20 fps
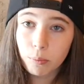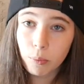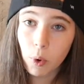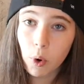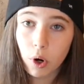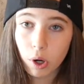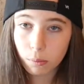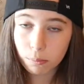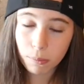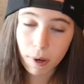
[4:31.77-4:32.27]

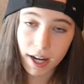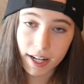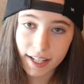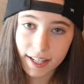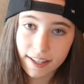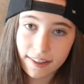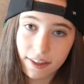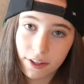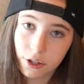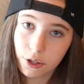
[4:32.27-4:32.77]
more
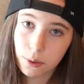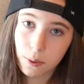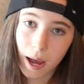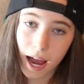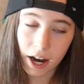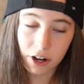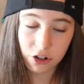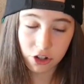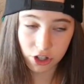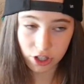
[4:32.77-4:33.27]
money than you
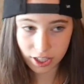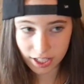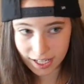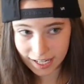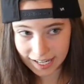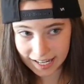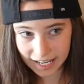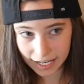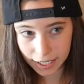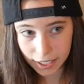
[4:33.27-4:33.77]
actually
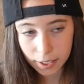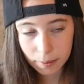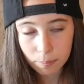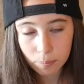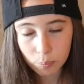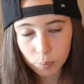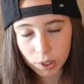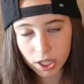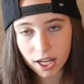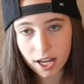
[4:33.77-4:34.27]
need,
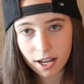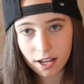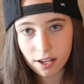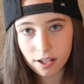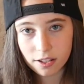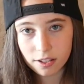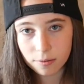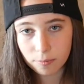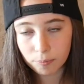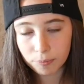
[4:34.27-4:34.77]

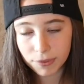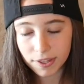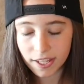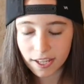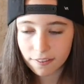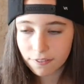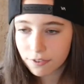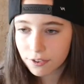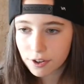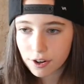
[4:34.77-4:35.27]
because
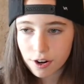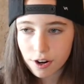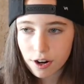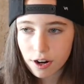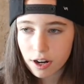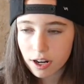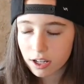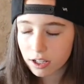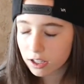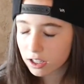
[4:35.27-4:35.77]
if
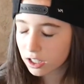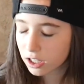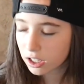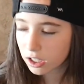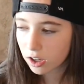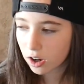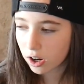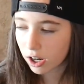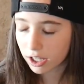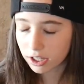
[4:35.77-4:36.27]
you're,
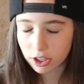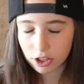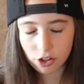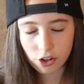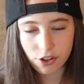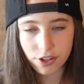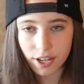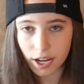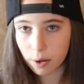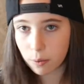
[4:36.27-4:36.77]
okay, let's
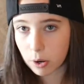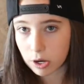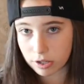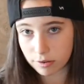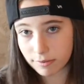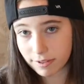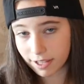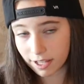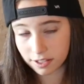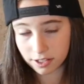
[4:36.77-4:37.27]
just say I want
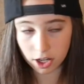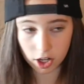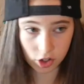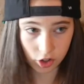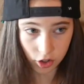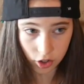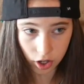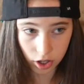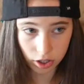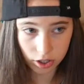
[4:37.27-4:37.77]
something that's
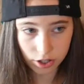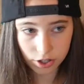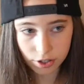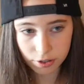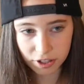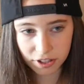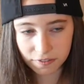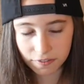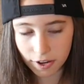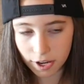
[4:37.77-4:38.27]

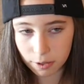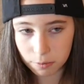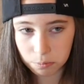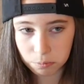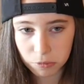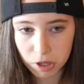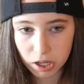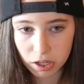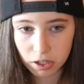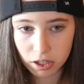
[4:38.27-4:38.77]
$100. If I
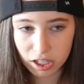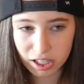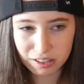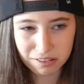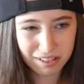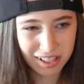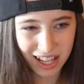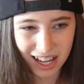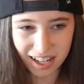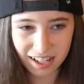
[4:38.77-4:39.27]

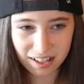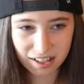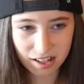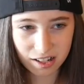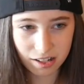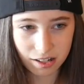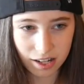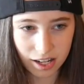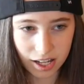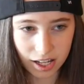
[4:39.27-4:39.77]
get
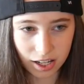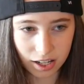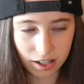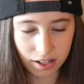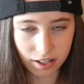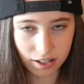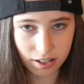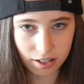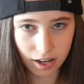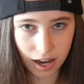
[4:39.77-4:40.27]
it
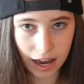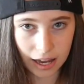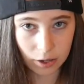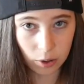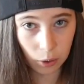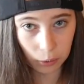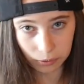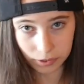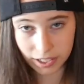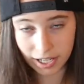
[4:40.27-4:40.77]
and I
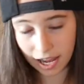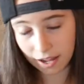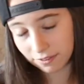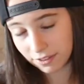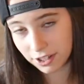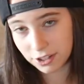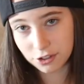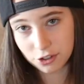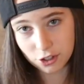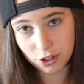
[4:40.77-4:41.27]
only have
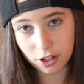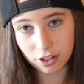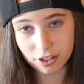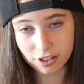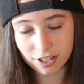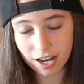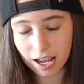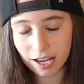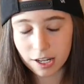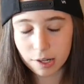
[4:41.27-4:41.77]

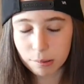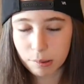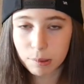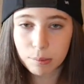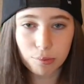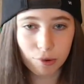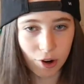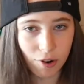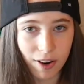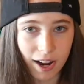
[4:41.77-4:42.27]
$100, I'm gonna be
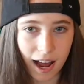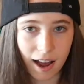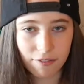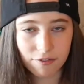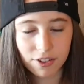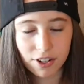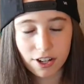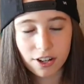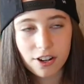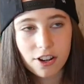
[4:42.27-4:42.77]
broke
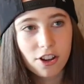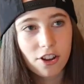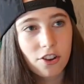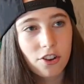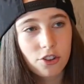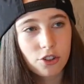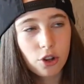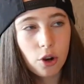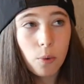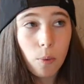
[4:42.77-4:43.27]
after.
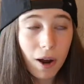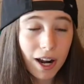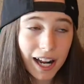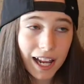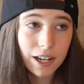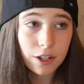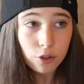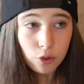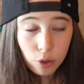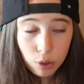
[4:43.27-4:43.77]
So what
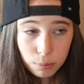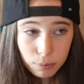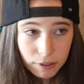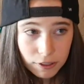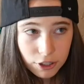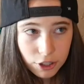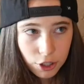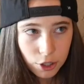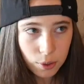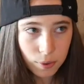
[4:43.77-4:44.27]
I
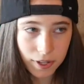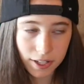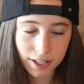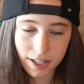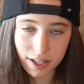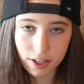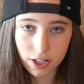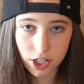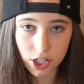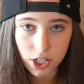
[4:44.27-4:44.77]
normally do is
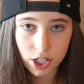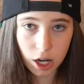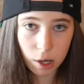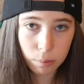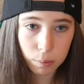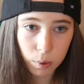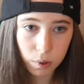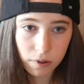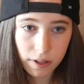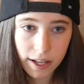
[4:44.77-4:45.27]
either
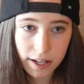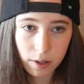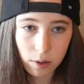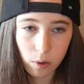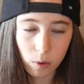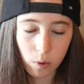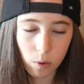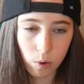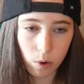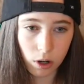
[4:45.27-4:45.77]
double it
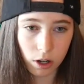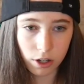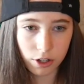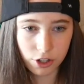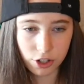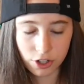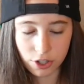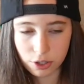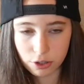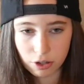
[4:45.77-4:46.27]
or
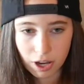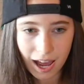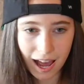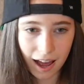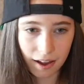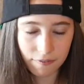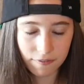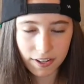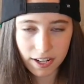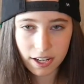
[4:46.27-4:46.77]
just
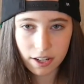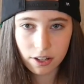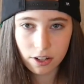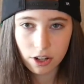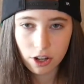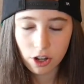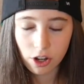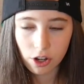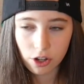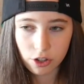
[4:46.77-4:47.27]
half it.
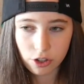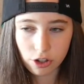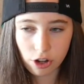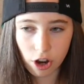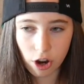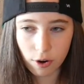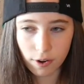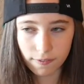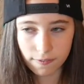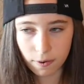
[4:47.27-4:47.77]

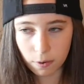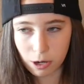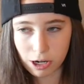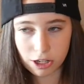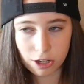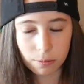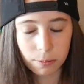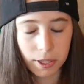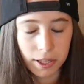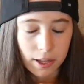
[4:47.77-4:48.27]
So if I want
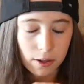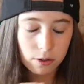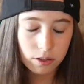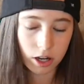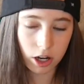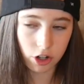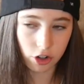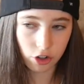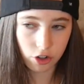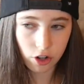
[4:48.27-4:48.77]
something that was
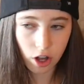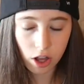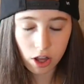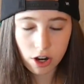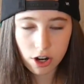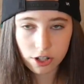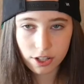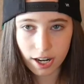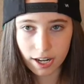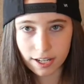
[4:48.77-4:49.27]

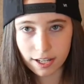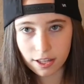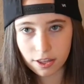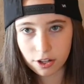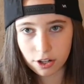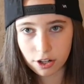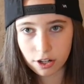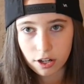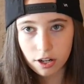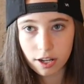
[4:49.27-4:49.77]
$100, I'd
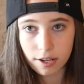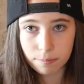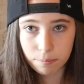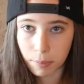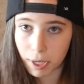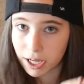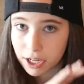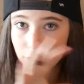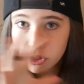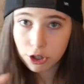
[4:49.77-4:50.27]
either
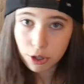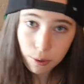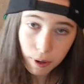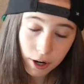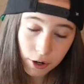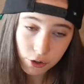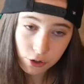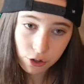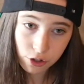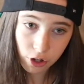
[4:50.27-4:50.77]
make
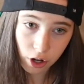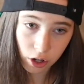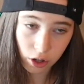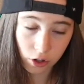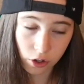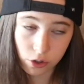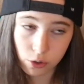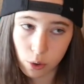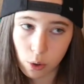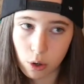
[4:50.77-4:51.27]

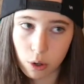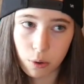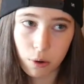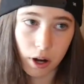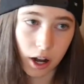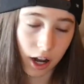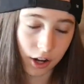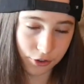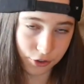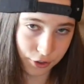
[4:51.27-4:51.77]
$200 or
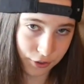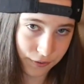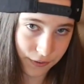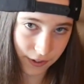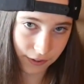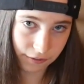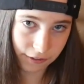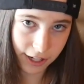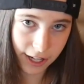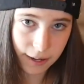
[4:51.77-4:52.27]

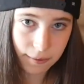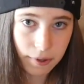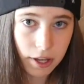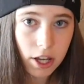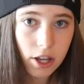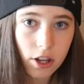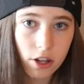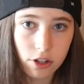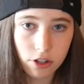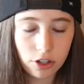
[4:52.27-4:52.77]
$150.
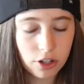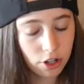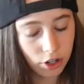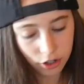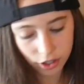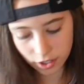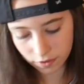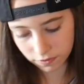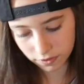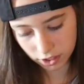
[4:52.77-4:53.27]
So you're
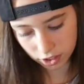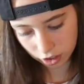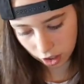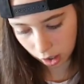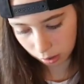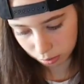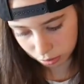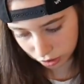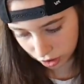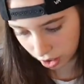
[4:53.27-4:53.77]
definitely
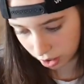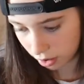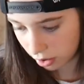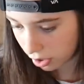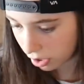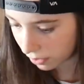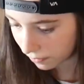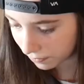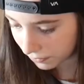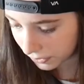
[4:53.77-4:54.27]
not
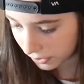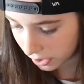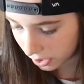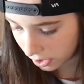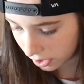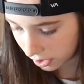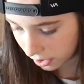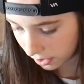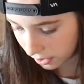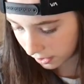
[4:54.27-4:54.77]
broke.
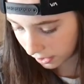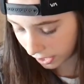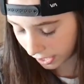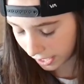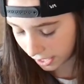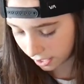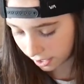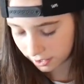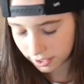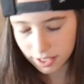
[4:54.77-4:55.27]

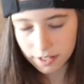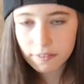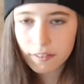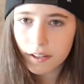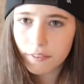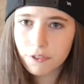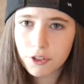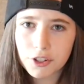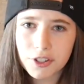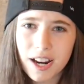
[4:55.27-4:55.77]
And even
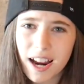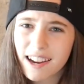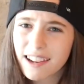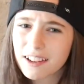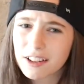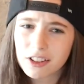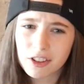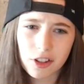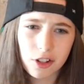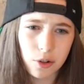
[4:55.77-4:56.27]
if you're
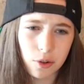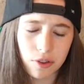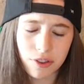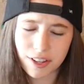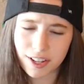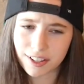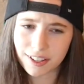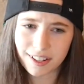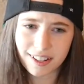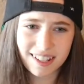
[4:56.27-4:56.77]
getting a little
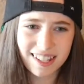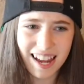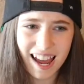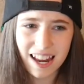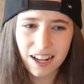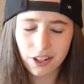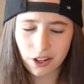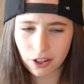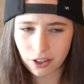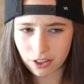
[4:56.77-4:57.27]
thing like
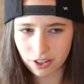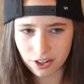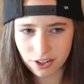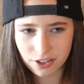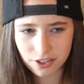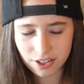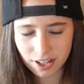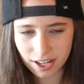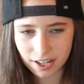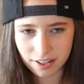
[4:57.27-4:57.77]

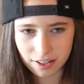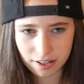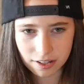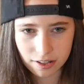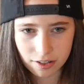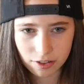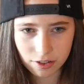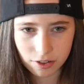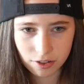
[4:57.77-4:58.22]
$10 and